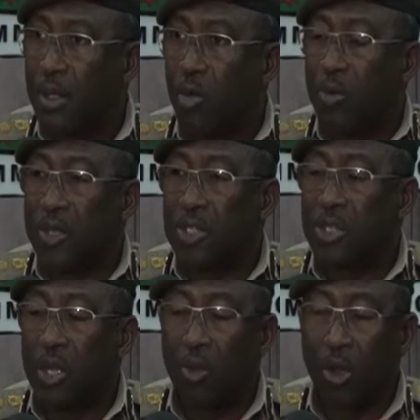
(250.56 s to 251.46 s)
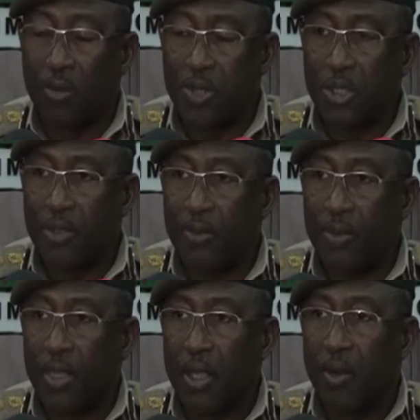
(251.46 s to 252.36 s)
we must shun corruption,
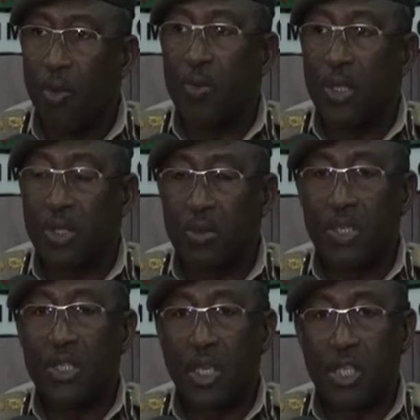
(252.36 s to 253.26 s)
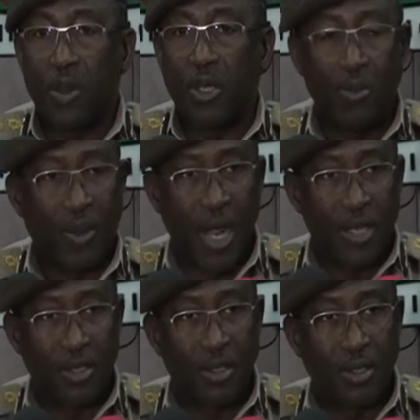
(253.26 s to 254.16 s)
we must respect human
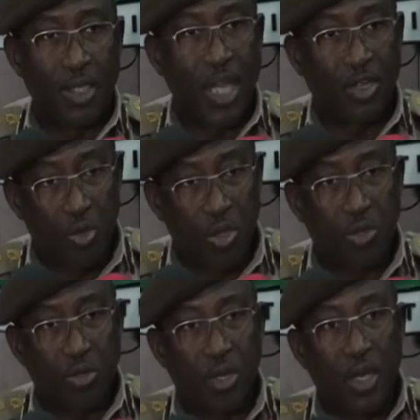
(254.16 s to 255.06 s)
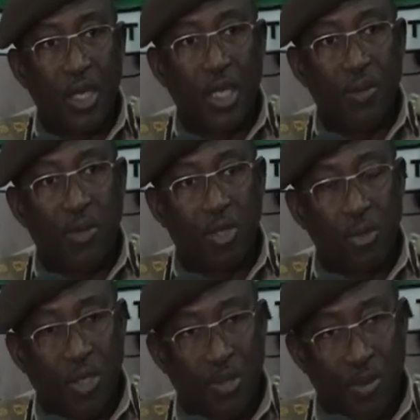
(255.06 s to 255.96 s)
rights. These are two issues. It means you
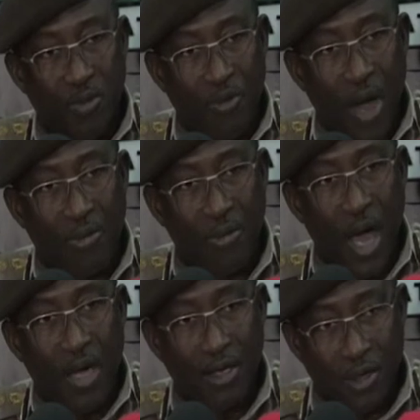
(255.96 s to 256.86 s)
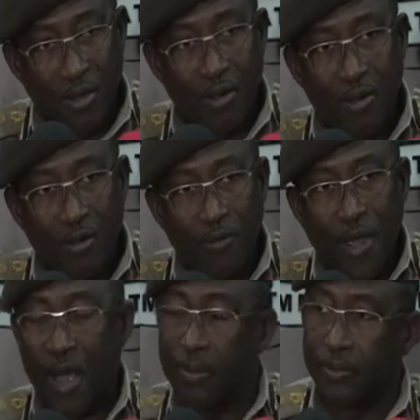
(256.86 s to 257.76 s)
must be firm and
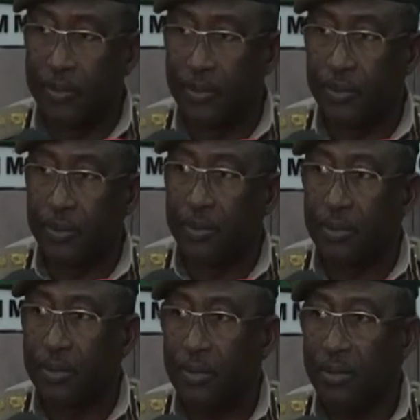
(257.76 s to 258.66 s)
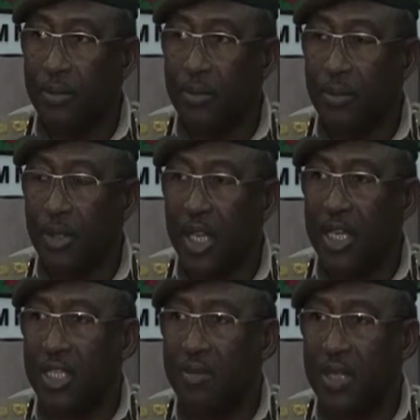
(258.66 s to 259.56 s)
fair. It
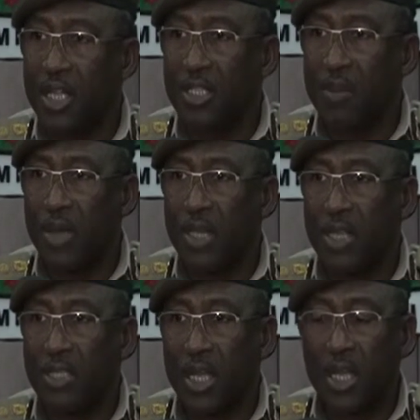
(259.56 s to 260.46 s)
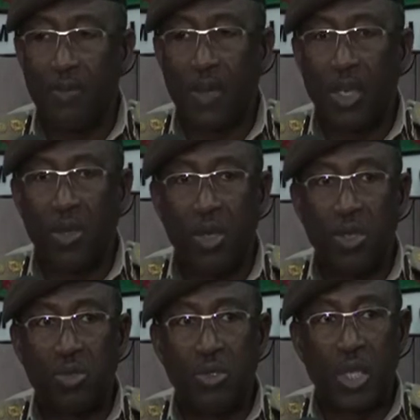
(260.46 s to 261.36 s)
doesn't mean that somebody is a criminal, you
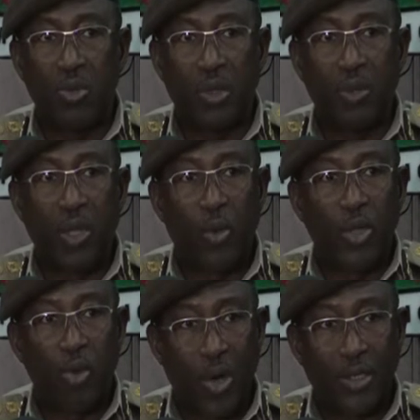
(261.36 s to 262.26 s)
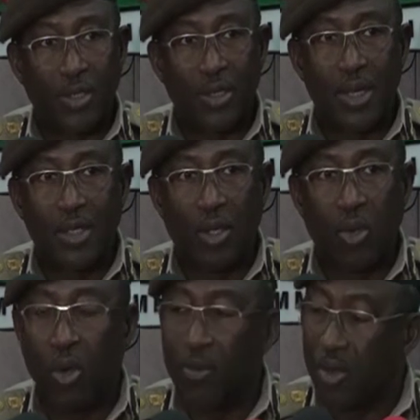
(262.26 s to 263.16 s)
need to deal with him the way you want. The
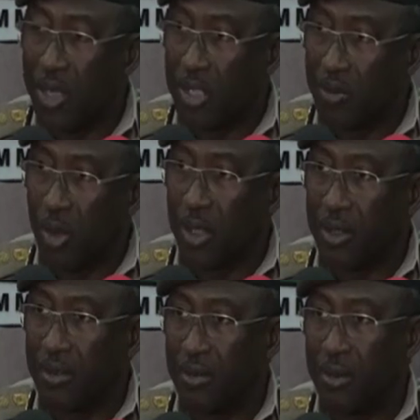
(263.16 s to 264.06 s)
rule of law is important.